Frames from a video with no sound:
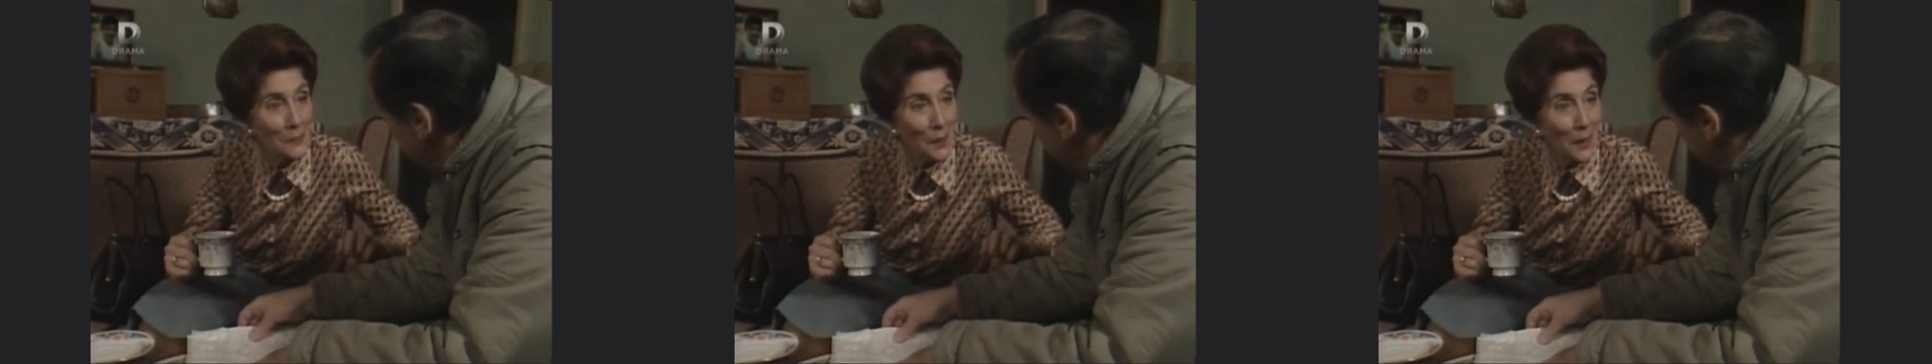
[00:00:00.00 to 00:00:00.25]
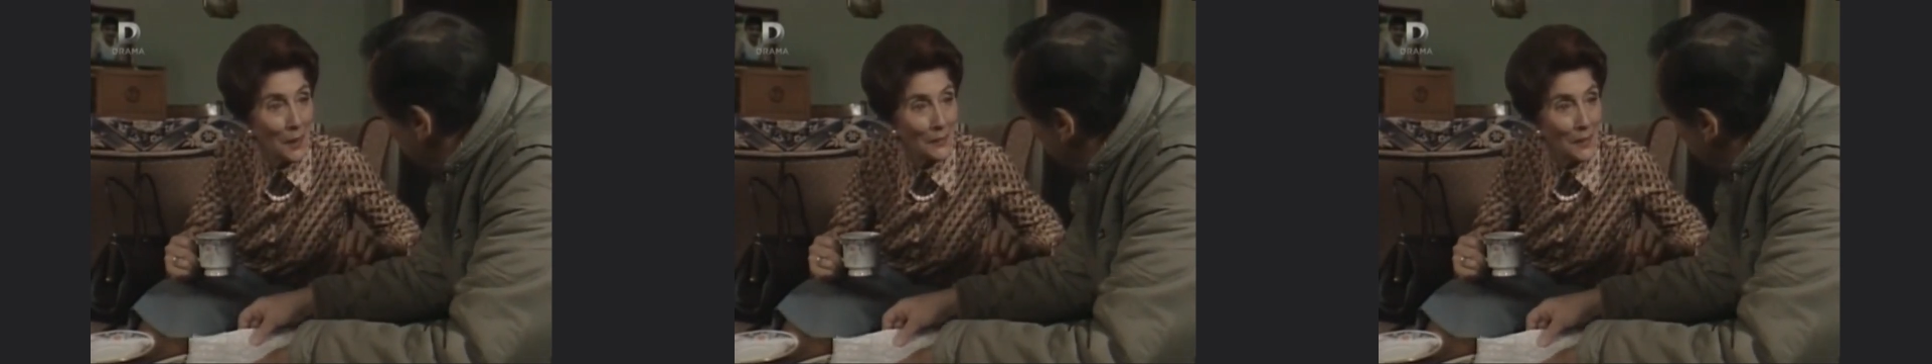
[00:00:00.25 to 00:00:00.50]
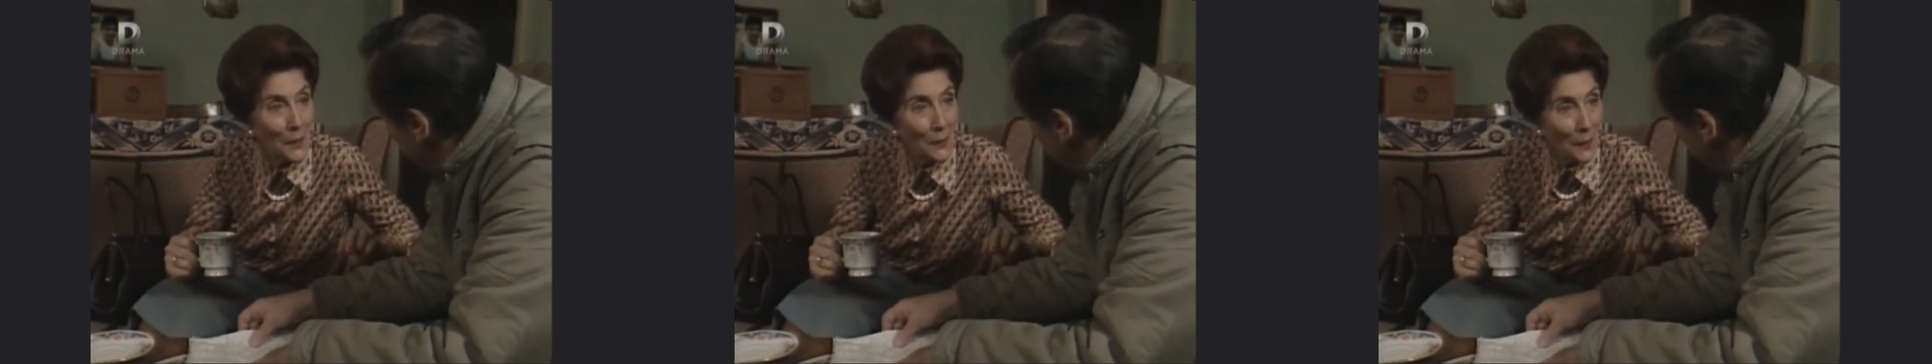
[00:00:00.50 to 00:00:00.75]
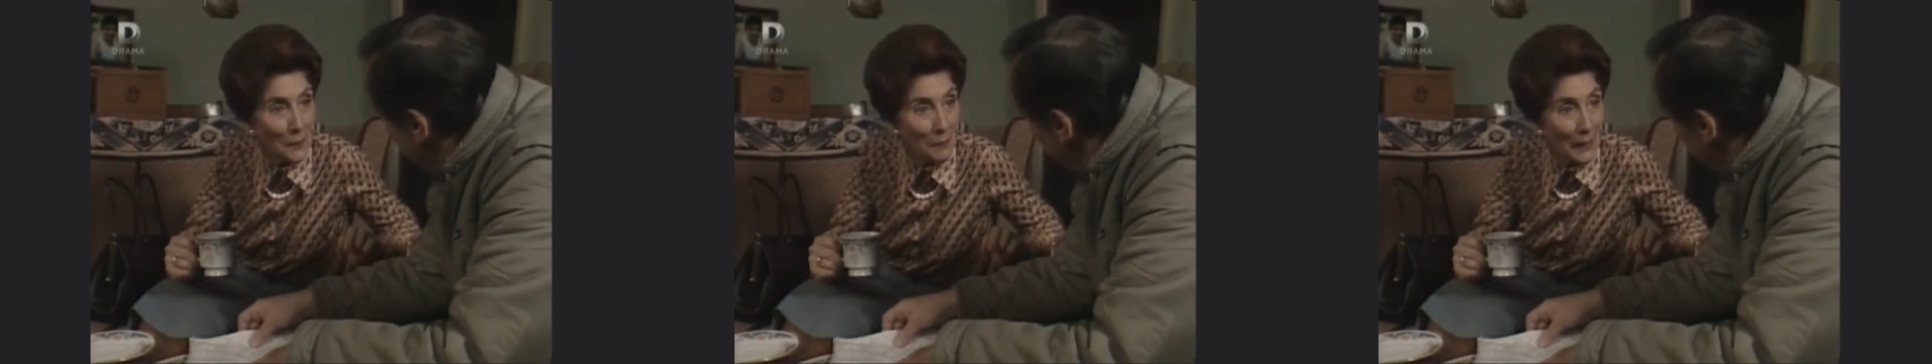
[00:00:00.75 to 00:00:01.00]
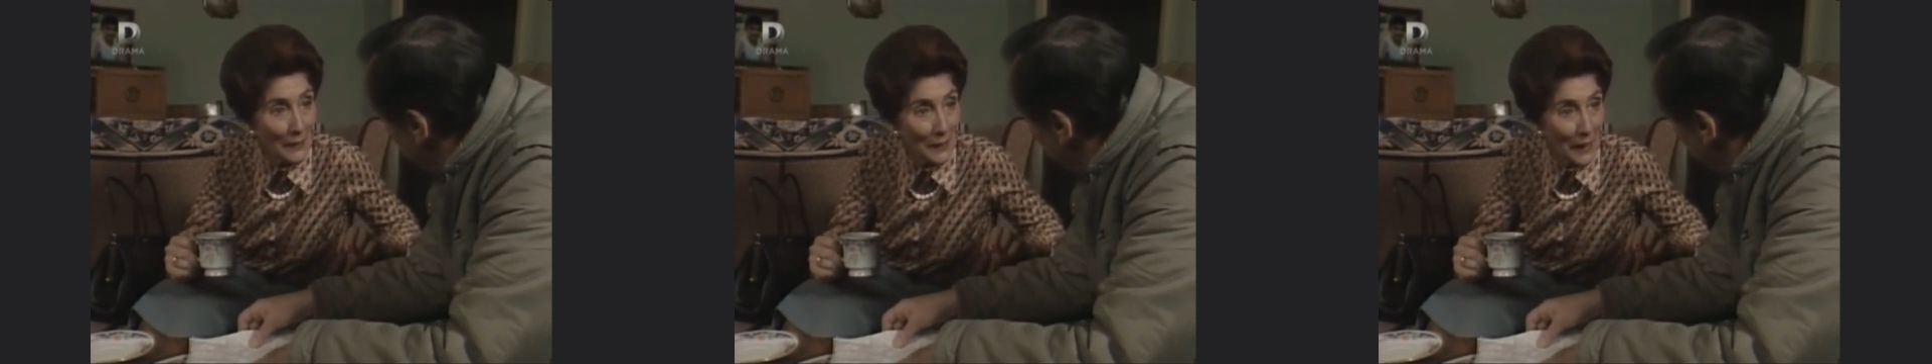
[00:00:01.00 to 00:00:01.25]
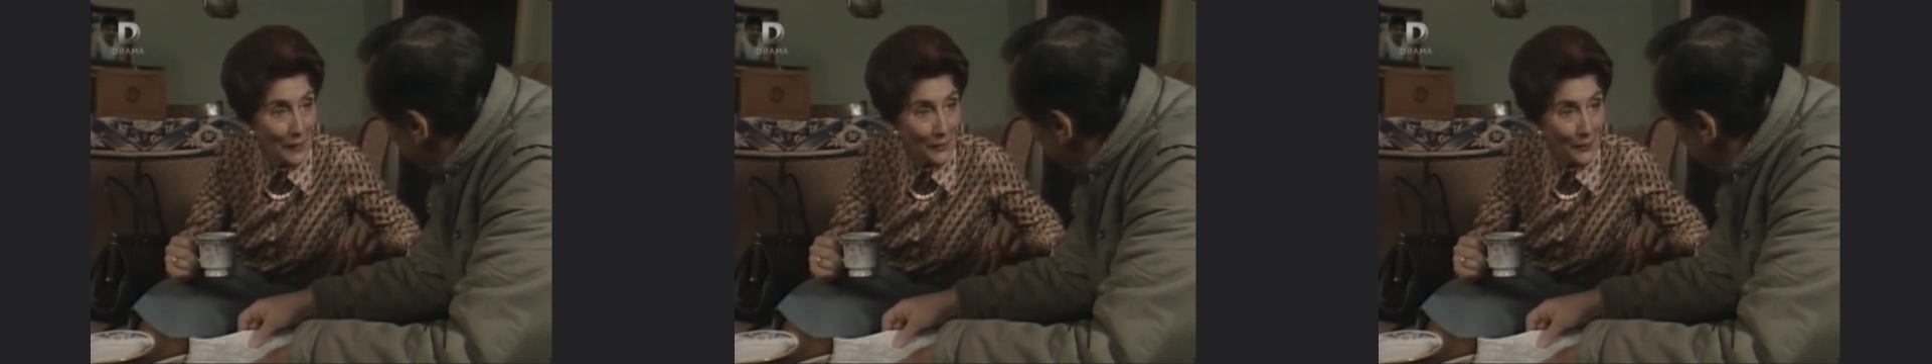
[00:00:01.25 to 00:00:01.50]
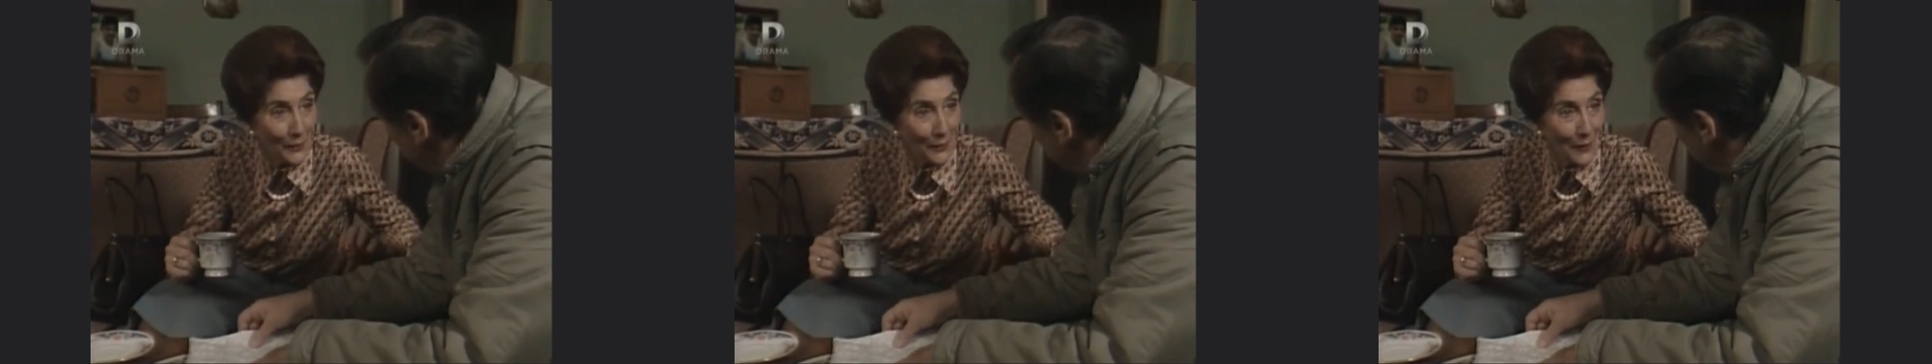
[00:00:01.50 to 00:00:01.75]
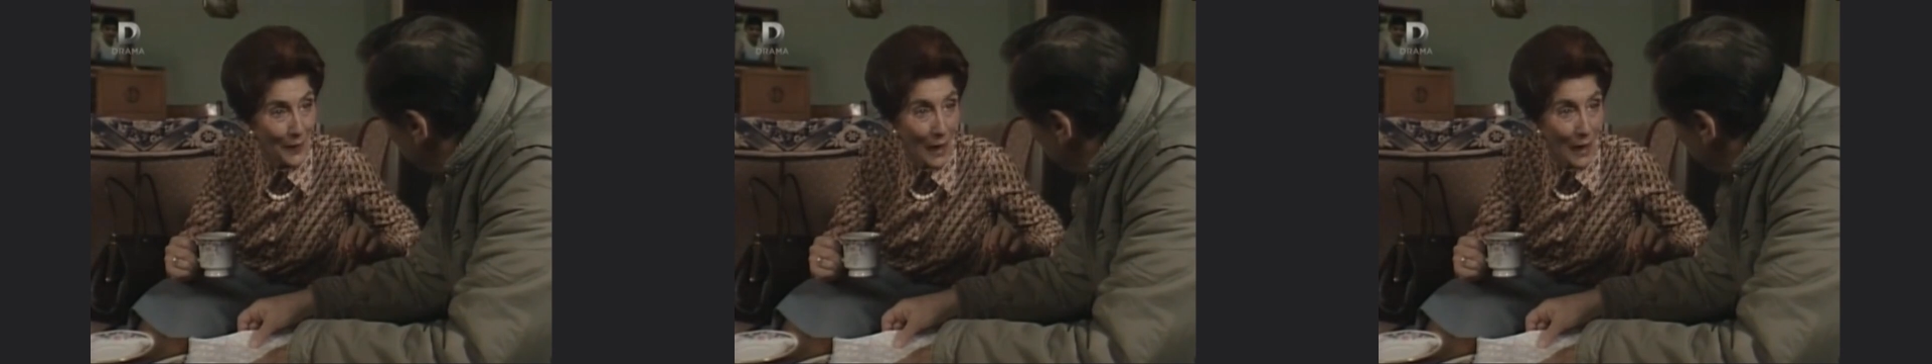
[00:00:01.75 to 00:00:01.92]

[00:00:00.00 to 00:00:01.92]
what. What about Ethel?